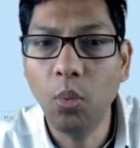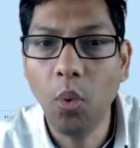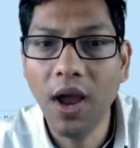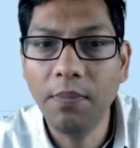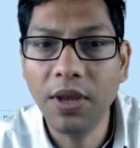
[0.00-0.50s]

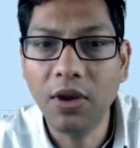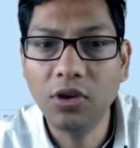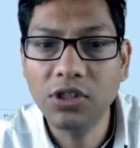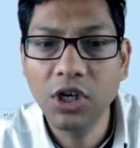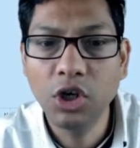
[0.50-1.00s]
Why?
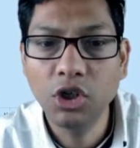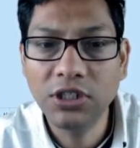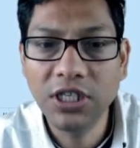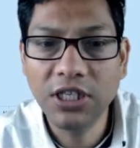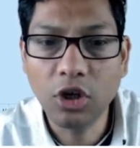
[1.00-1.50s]
Because
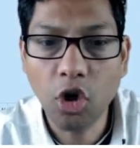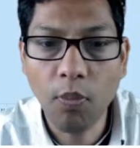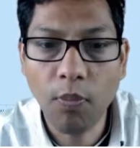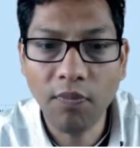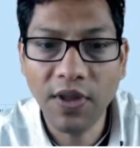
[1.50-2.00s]
see the
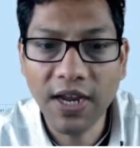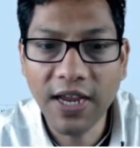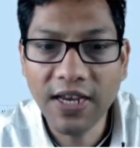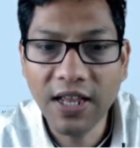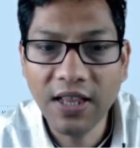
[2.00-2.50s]
top of the
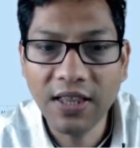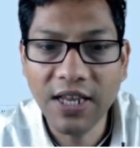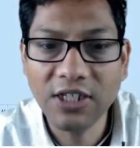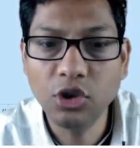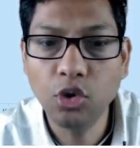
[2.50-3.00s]
candle,
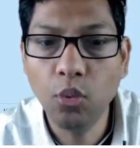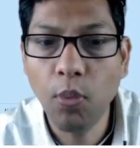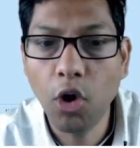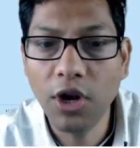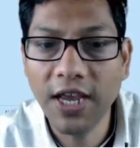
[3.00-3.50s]
there is no
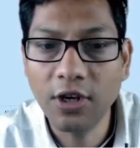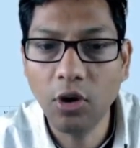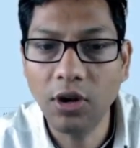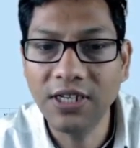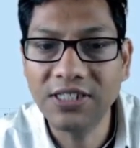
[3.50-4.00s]
body at
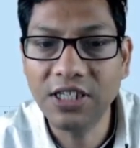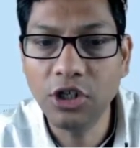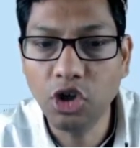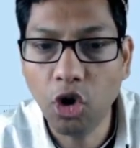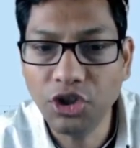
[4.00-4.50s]
all. It's a
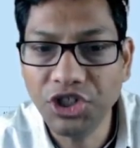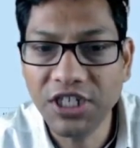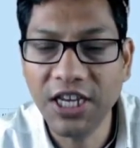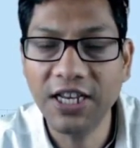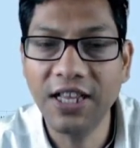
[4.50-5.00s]
dodgy
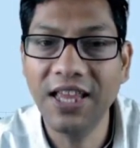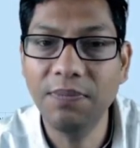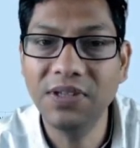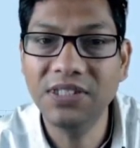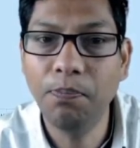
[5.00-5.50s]
candle.
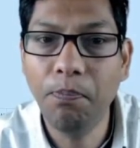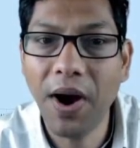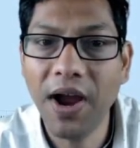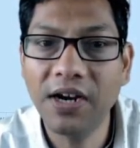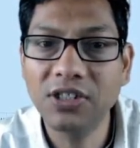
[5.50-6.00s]
That means
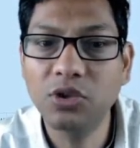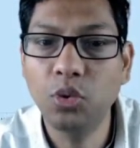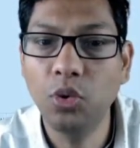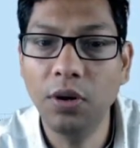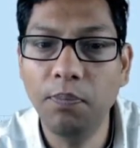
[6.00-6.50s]
buyers
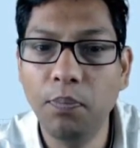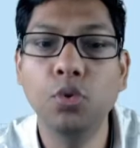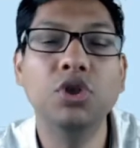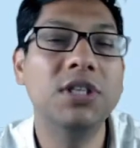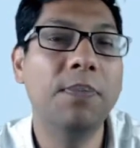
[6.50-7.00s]
couldn't
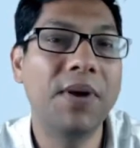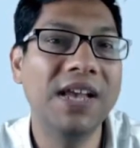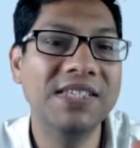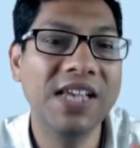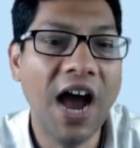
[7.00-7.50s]
push the
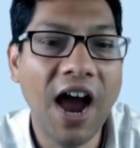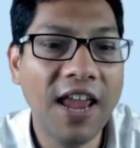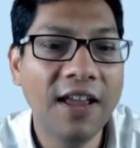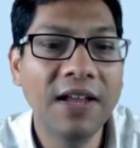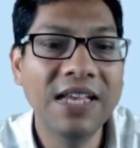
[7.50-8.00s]
price
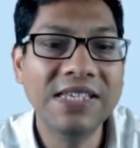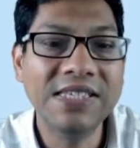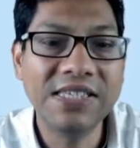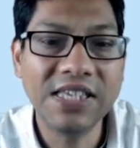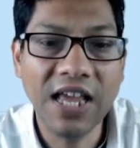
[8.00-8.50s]
high,
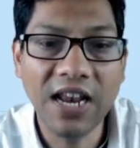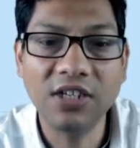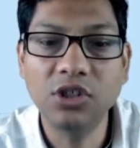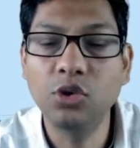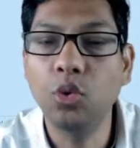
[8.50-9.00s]

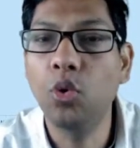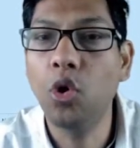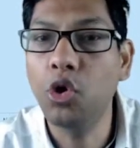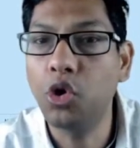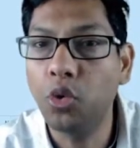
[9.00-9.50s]
sellers took
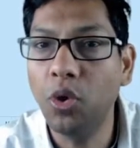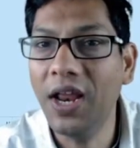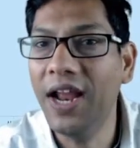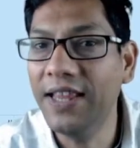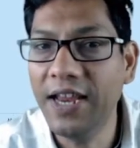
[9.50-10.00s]
control
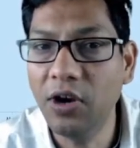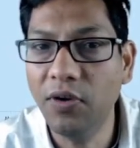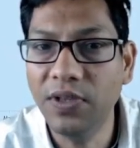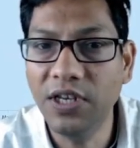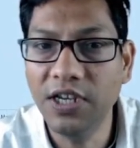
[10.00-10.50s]
at the end
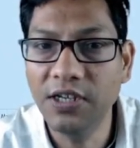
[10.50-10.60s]
of the day.